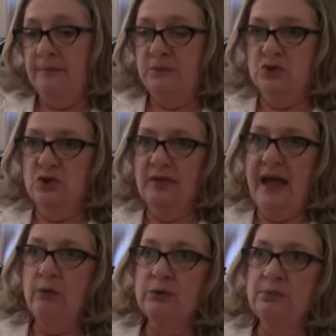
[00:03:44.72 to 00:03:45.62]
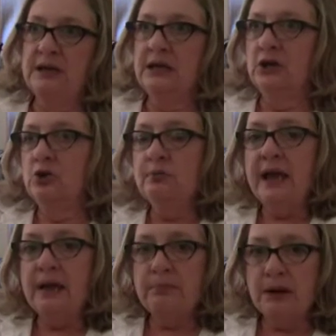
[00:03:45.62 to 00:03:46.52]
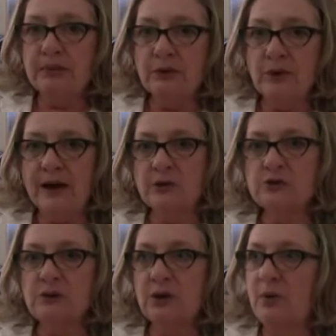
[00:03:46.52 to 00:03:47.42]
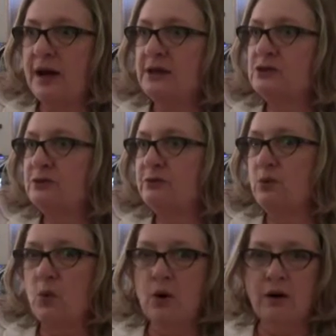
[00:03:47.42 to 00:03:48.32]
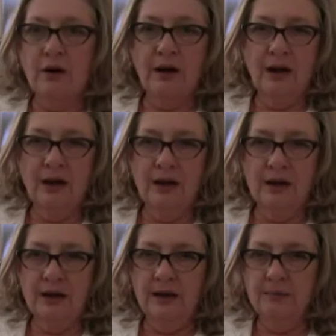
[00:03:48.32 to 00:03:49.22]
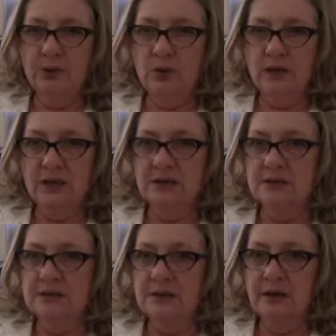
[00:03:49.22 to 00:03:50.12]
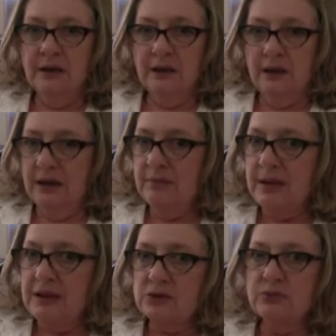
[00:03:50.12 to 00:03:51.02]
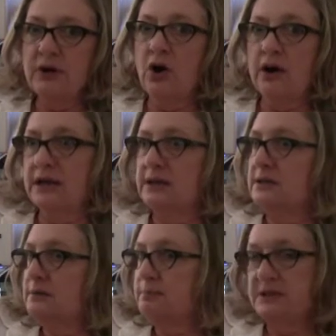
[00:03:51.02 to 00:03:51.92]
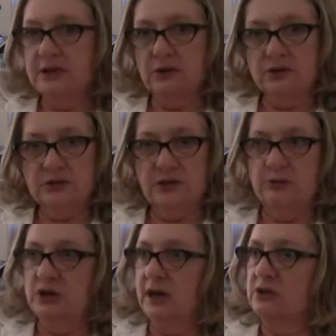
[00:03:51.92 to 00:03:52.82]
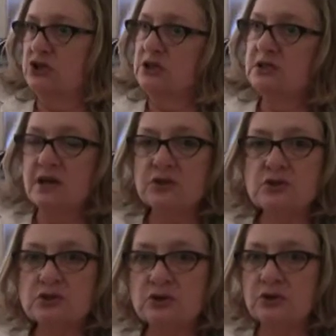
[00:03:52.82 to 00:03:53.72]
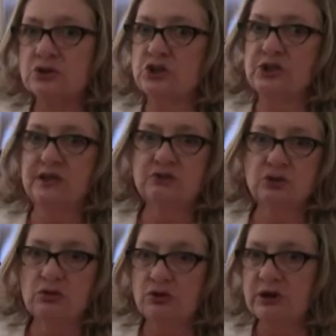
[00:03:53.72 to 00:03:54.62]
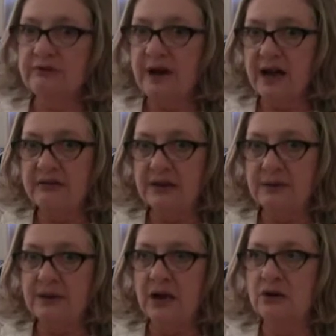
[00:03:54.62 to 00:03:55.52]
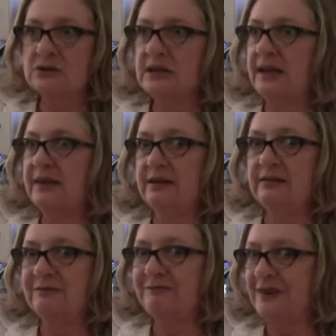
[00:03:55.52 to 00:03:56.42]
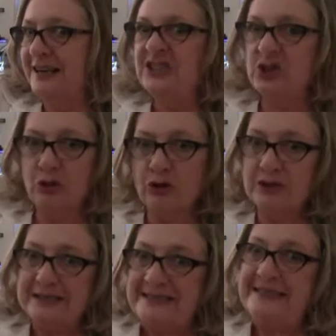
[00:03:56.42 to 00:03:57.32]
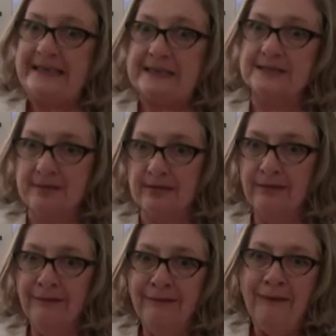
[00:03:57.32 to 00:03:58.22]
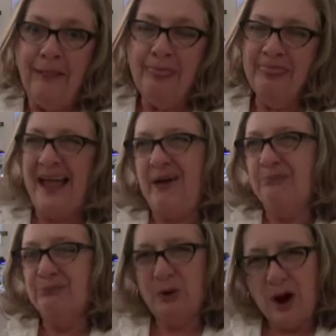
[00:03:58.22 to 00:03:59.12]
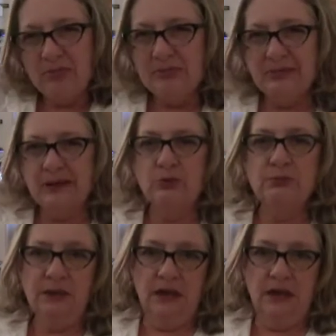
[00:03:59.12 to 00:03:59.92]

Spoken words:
So that would be, you make a public records request for an employee's emails regarding a particular subject. She does a search, she gives you 35 emails, and then finds a 36th. That probably would be